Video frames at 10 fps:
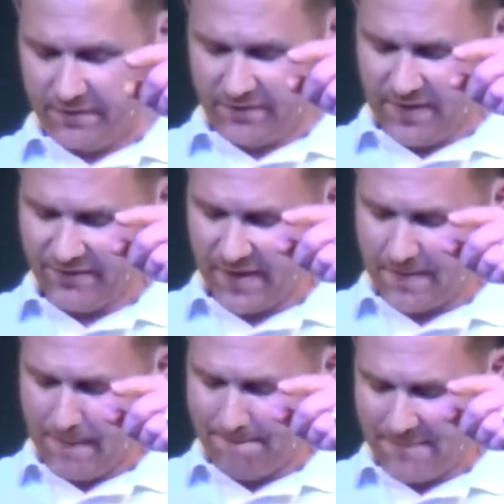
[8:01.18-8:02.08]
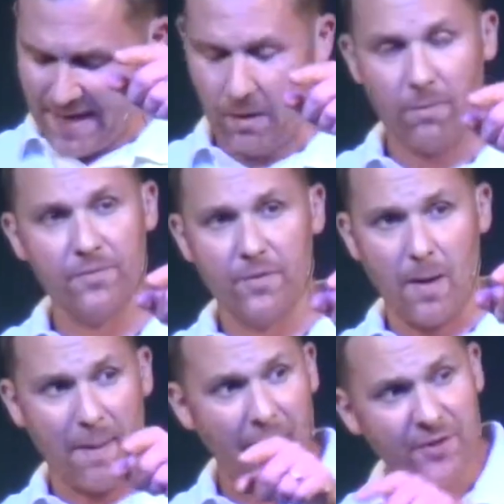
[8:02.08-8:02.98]
this. He said, now,
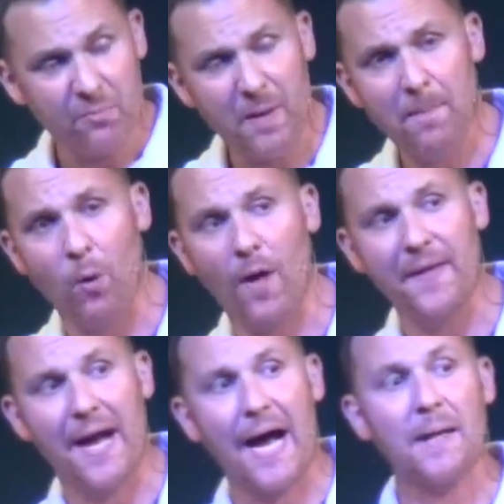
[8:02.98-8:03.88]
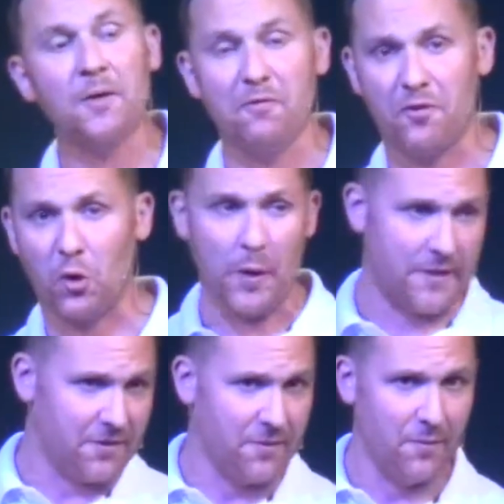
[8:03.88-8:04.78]
about these people on the island of
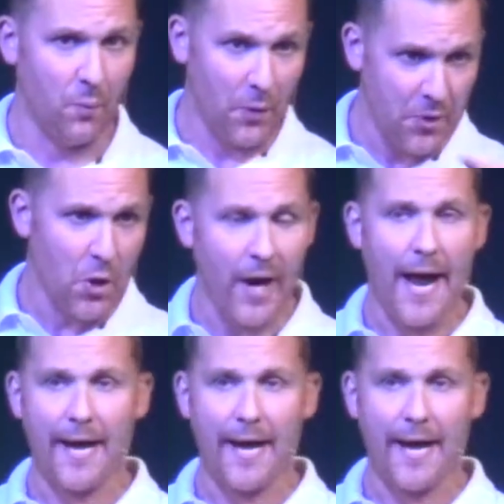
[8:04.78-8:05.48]
Crete, where you're